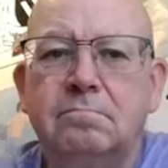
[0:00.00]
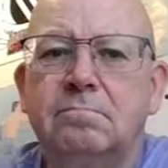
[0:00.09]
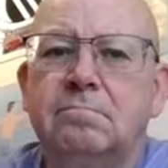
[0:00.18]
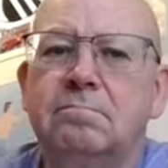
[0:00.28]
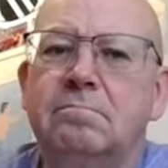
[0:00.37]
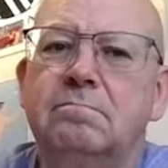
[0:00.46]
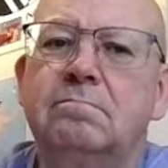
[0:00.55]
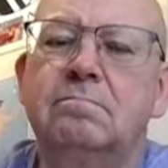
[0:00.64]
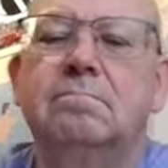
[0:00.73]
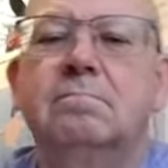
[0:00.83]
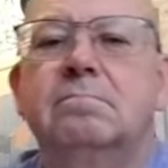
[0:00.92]

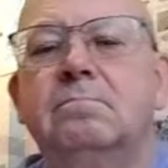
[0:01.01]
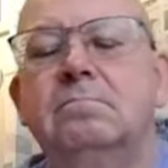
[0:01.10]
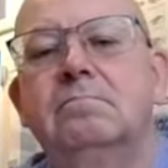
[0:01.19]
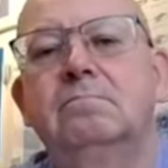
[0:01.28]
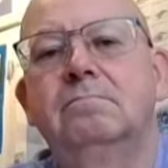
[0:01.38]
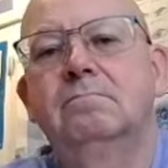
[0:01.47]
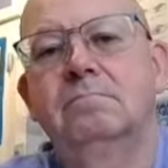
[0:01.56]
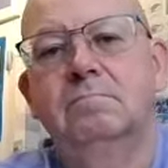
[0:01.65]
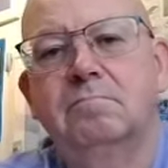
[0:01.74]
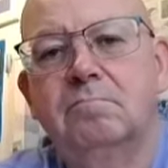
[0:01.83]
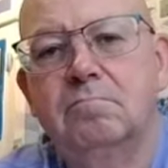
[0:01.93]

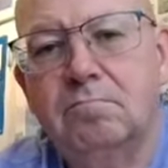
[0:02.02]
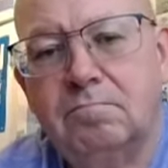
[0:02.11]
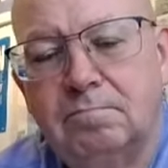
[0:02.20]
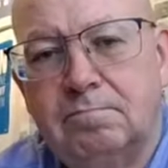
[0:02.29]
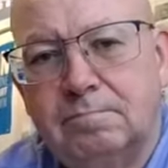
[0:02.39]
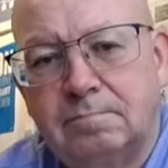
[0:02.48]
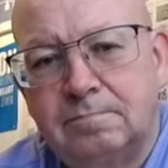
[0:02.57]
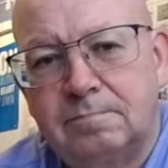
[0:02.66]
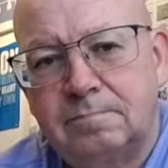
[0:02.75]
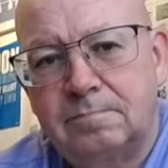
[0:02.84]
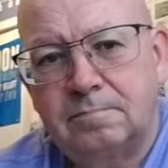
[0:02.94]

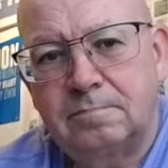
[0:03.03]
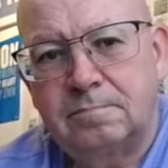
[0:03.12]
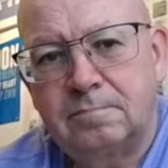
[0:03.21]
[no speech]